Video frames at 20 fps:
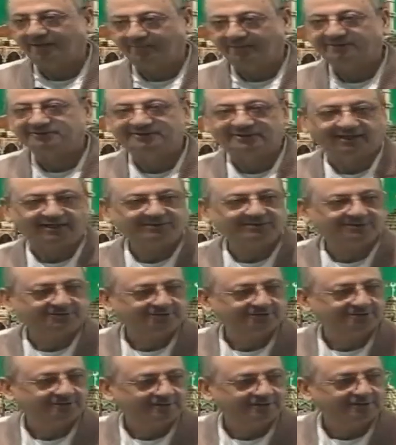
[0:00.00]
amongst
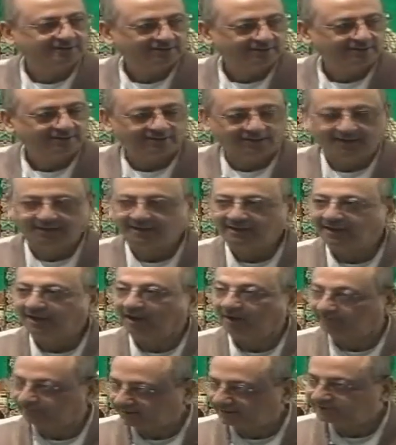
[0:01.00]
us, huh? of